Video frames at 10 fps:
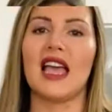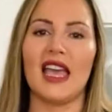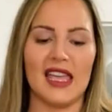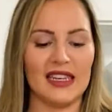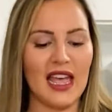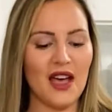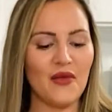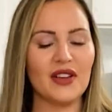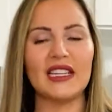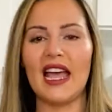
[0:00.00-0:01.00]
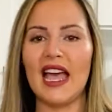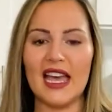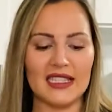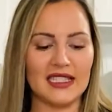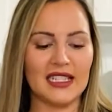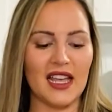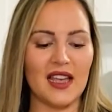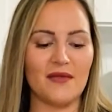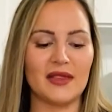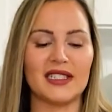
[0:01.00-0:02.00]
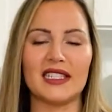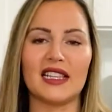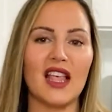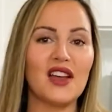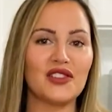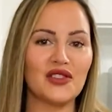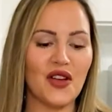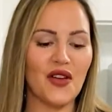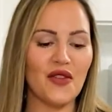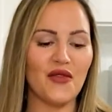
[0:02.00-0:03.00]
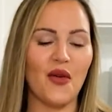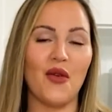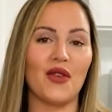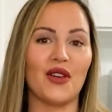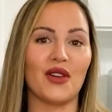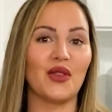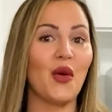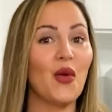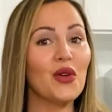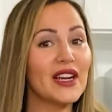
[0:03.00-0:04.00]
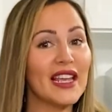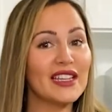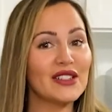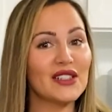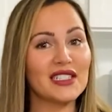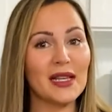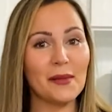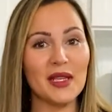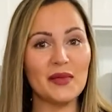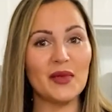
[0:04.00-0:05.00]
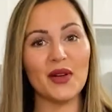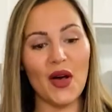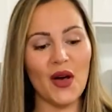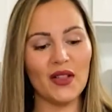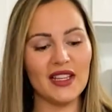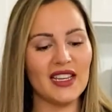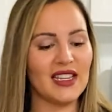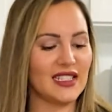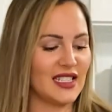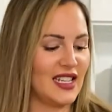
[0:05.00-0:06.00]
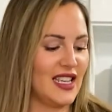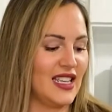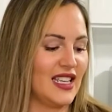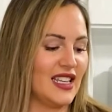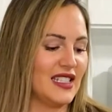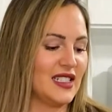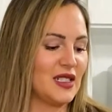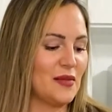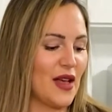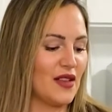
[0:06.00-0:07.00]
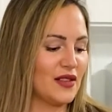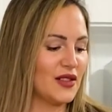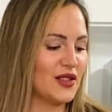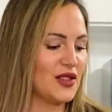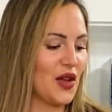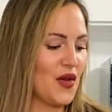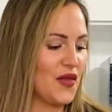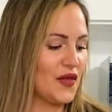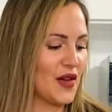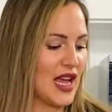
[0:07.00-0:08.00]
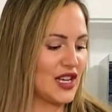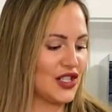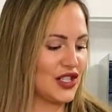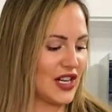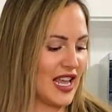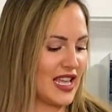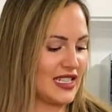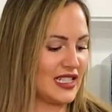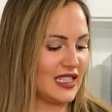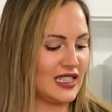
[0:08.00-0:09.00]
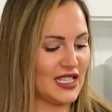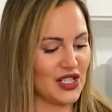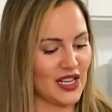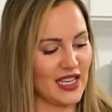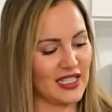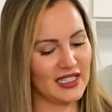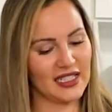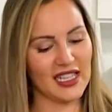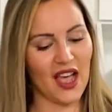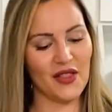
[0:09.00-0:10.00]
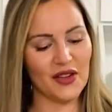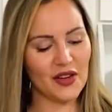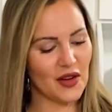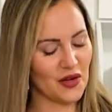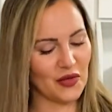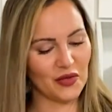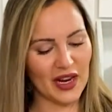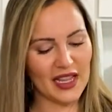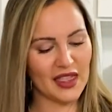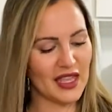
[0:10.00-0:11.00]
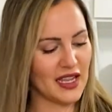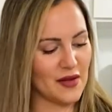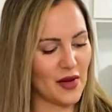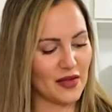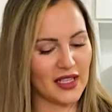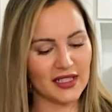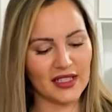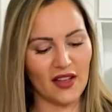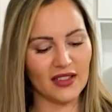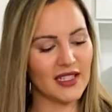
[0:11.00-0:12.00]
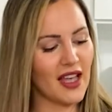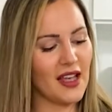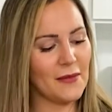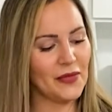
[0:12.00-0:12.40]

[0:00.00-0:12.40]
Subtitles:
And now we're gonna add some cilantro or coriander, as some people call it. It smells so fresh and delicious. The other great thing about this salsa